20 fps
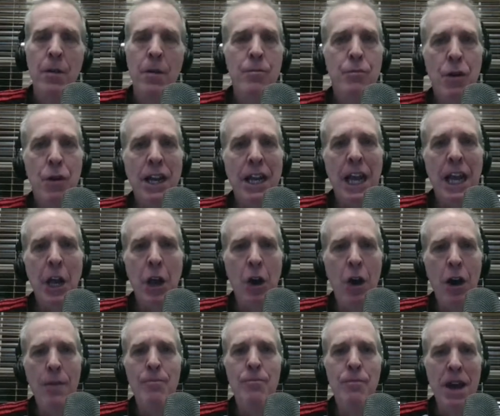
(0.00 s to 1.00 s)
bringing
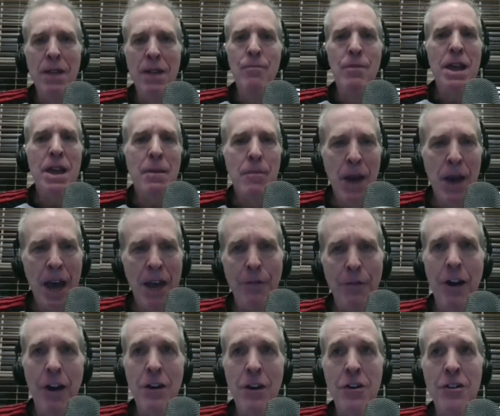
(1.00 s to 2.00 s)
on Ben Mee
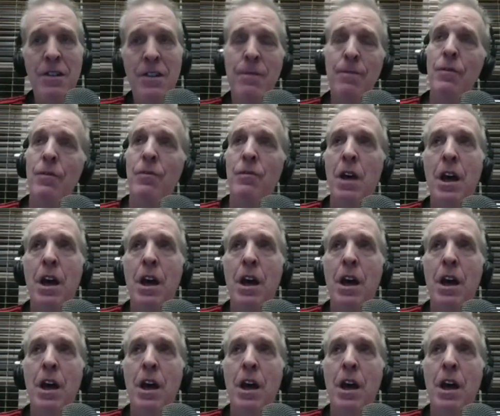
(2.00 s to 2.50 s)
backfired on him